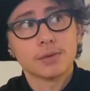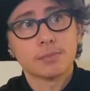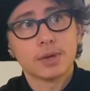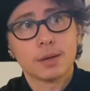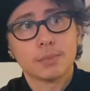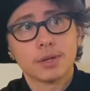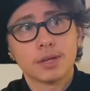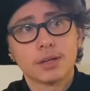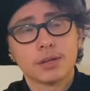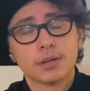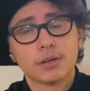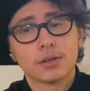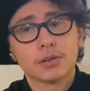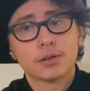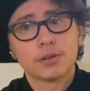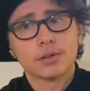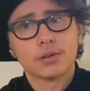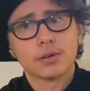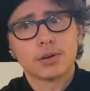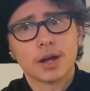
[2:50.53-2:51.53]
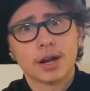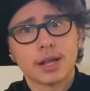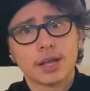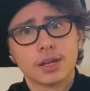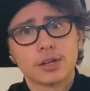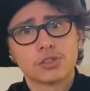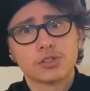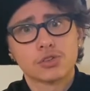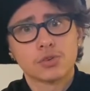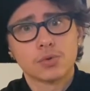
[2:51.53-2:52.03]
Maybe you're not
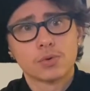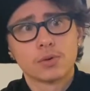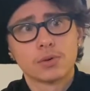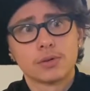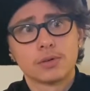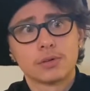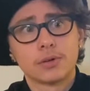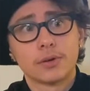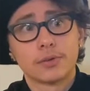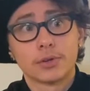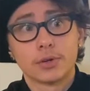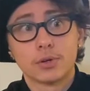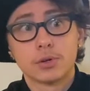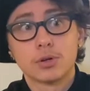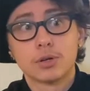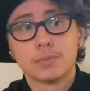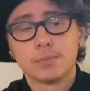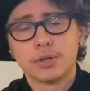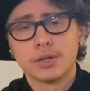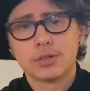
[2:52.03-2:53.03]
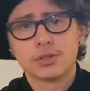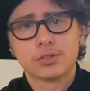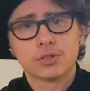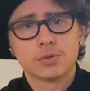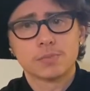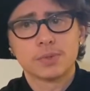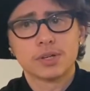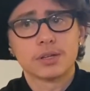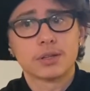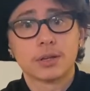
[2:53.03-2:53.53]
in school, although you could be. This
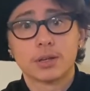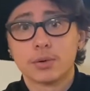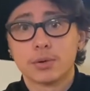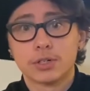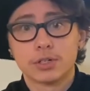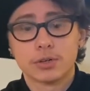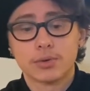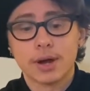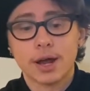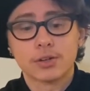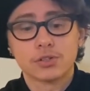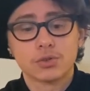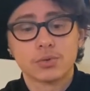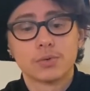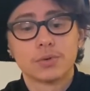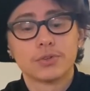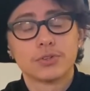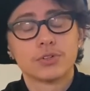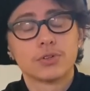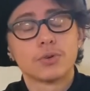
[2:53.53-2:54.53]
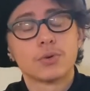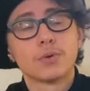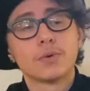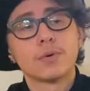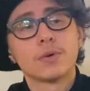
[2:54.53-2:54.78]
could be like going to grad school too.